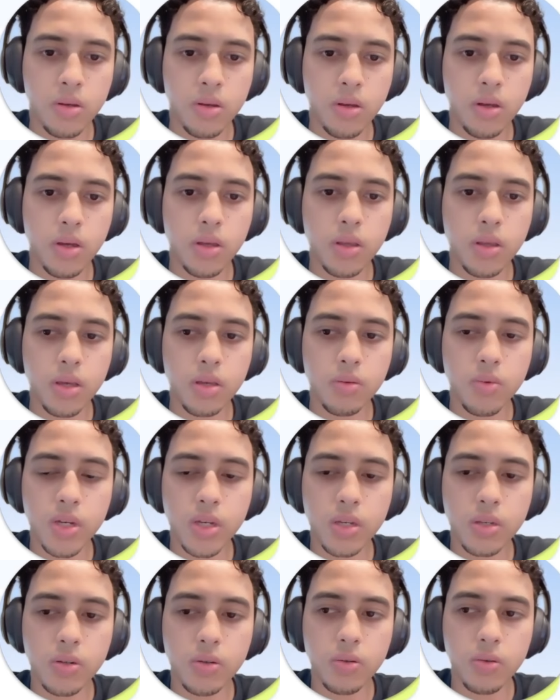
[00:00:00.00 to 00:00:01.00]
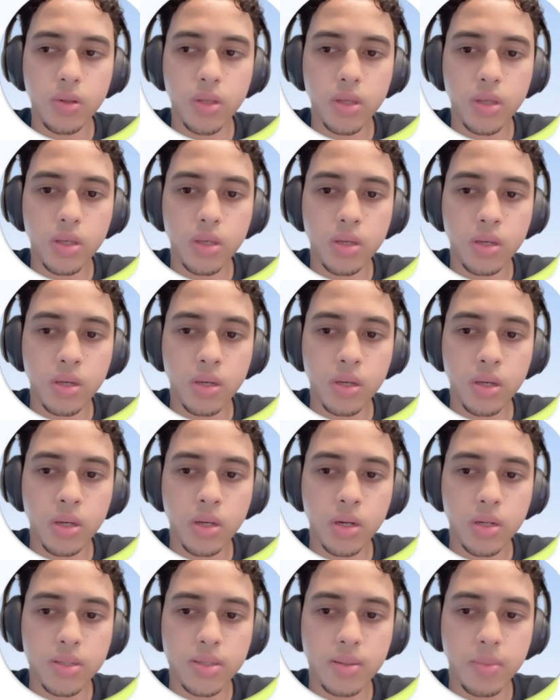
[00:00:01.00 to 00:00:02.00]
And then we can do the
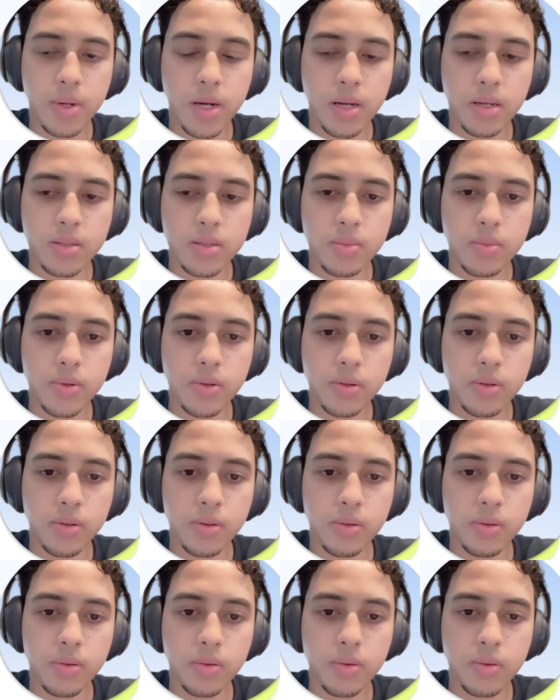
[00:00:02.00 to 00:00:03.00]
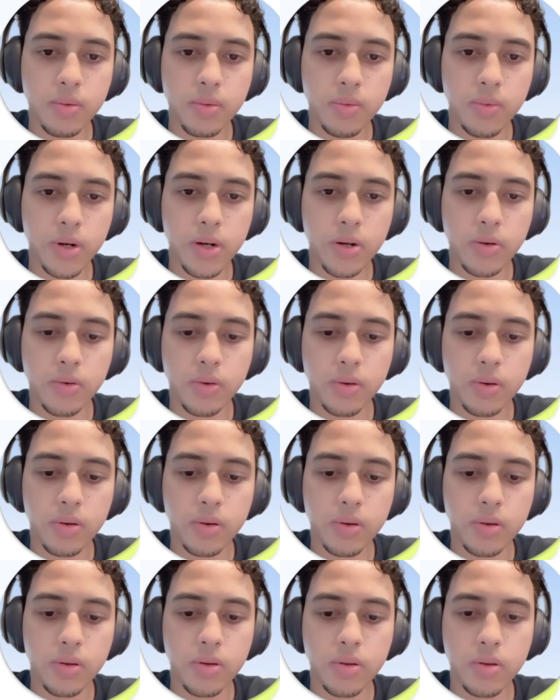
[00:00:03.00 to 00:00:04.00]
customizable route.
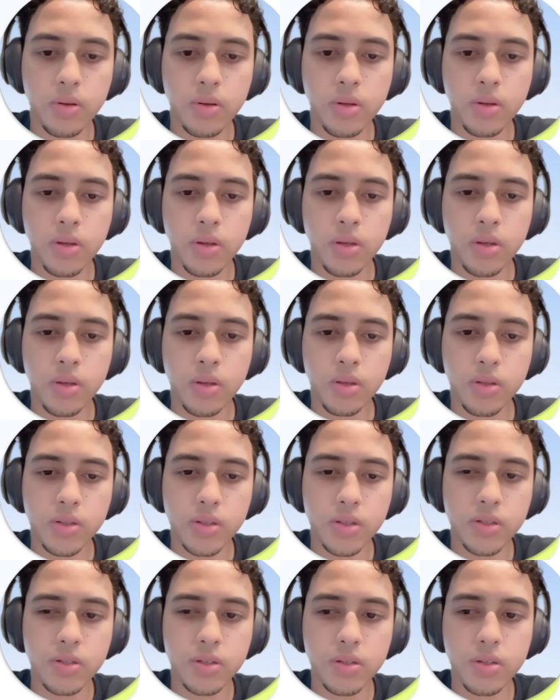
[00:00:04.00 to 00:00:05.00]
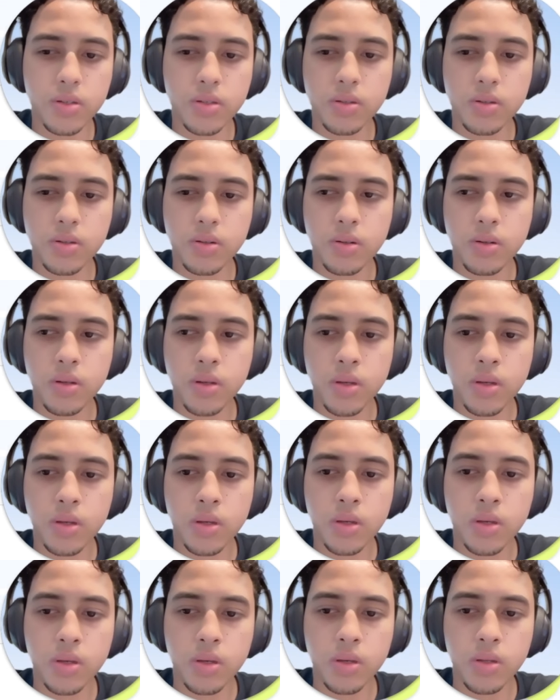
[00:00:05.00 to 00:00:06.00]
So it's
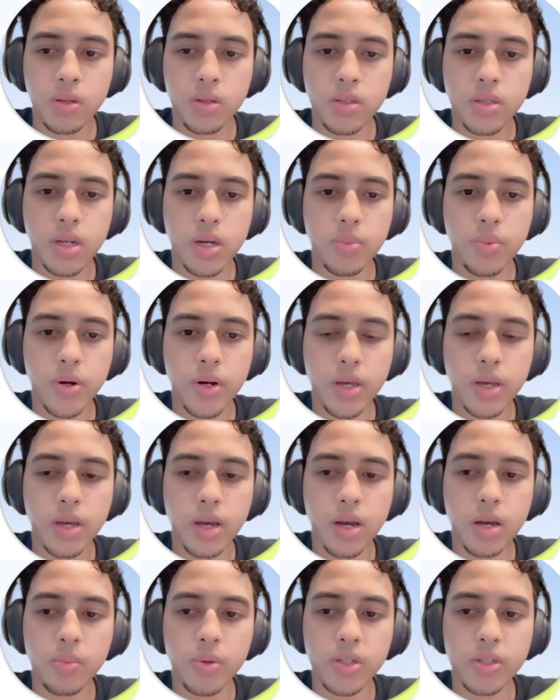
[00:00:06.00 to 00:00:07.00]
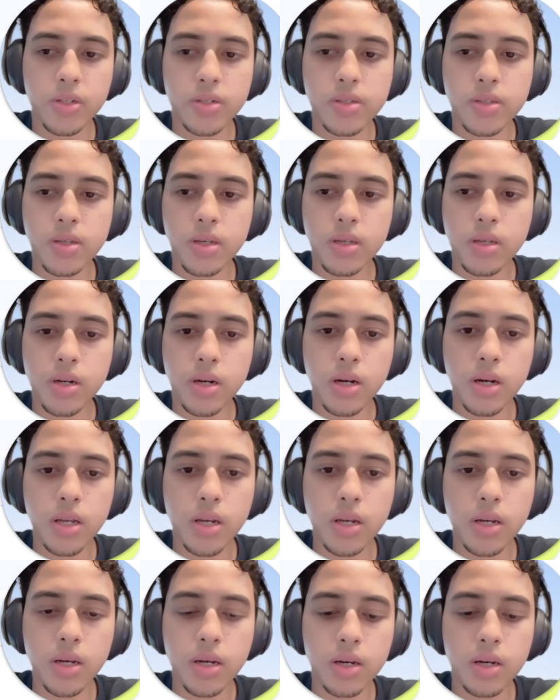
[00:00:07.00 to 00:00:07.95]
not pretty common to see it on